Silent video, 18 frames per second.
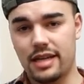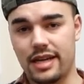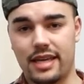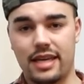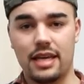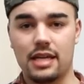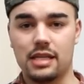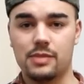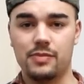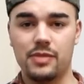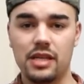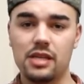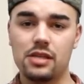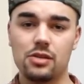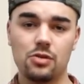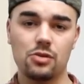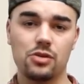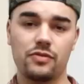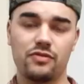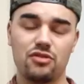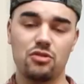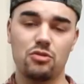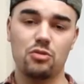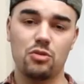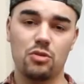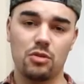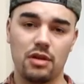Nike SBs. Those of you
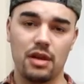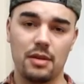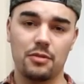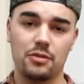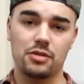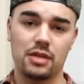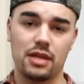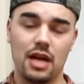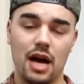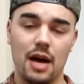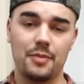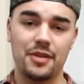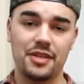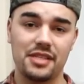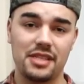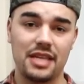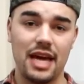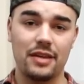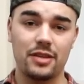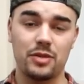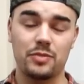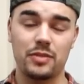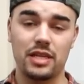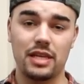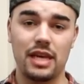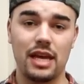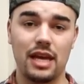who are able to cop these and have
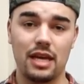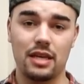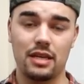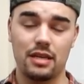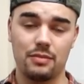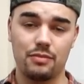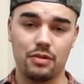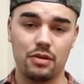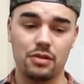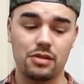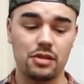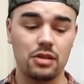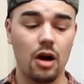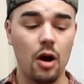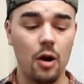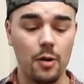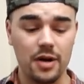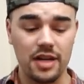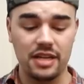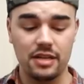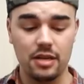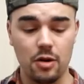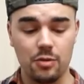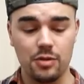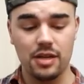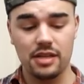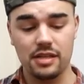them in hand in person already
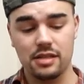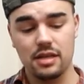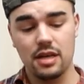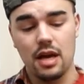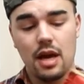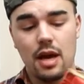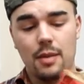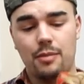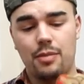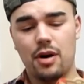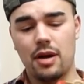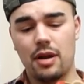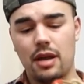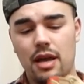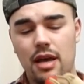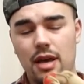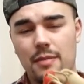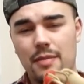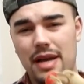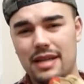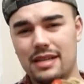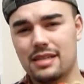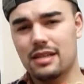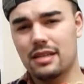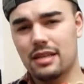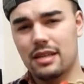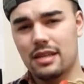know this, but
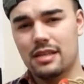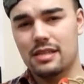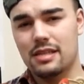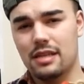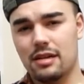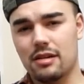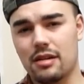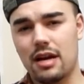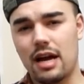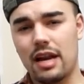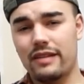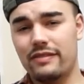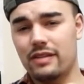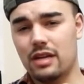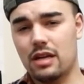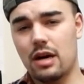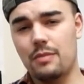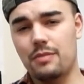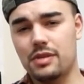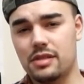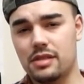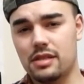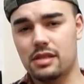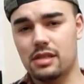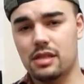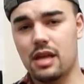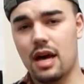basically the sneaker kind of
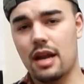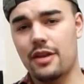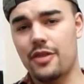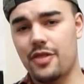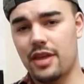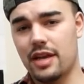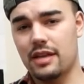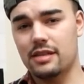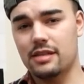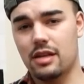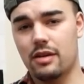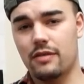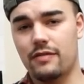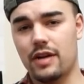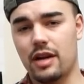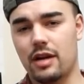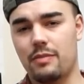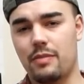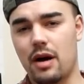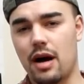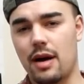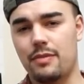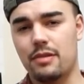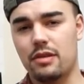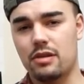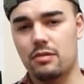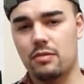encompasses a lot of things that are very
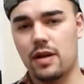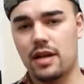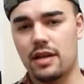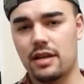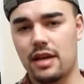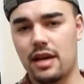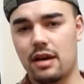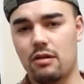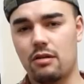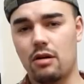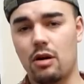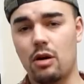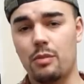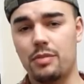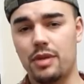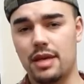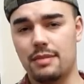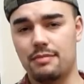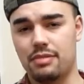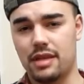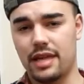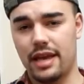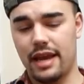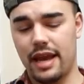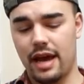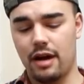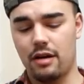popular right now, albeit
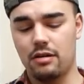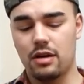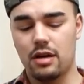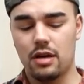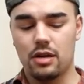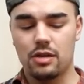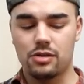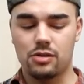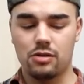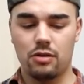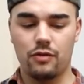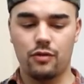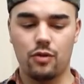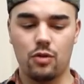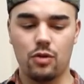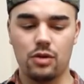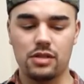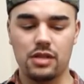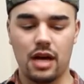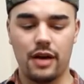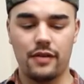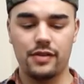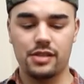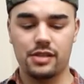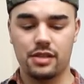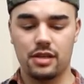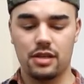played out. So of course,
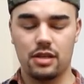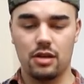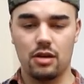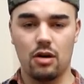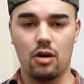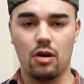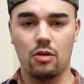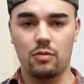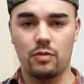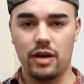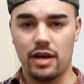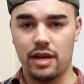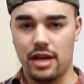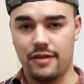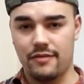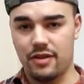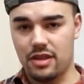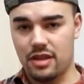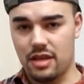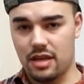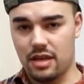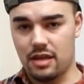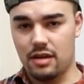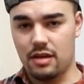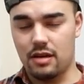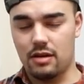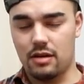obviously the all red
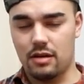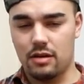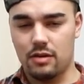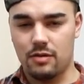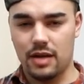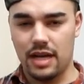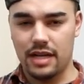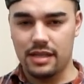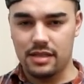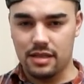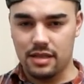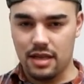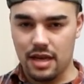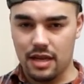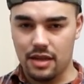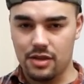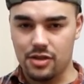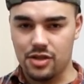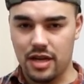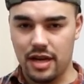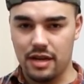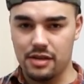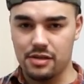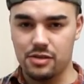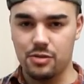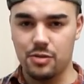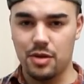everything. Granted that the
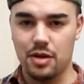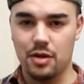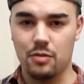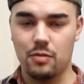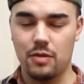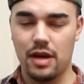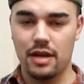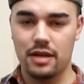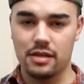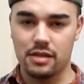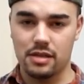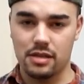Chinese New Year, red